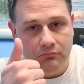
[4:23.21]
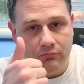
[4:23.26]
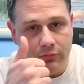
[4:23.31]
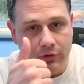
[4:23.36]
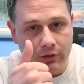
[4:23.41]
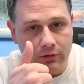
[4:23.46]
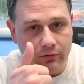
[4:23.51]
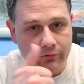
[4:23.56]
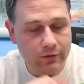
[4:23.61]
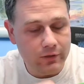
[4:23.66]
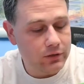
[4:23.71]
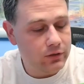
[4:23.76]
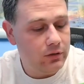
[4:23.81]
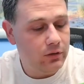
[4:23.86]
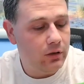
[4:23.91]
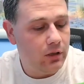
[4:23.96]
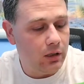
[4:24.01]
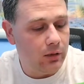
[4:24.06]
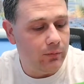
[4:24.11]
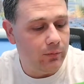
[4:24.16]
Pretty cool
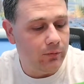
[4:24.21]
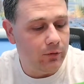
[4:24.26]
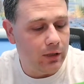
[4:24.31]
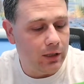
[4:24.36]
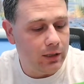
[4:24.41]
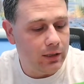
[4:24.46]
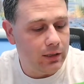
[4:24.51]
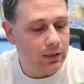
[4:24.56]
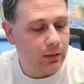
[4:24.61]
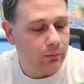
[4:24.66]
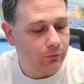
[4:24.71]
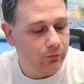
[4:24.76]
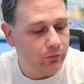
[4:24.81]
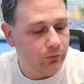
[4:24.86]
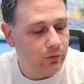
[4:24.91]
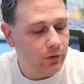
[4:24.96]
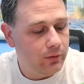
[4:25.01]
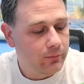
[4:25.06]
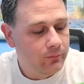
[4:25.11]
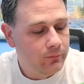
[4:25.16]
feature. I remember liking that
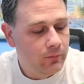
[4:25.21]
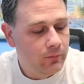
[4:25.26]
before.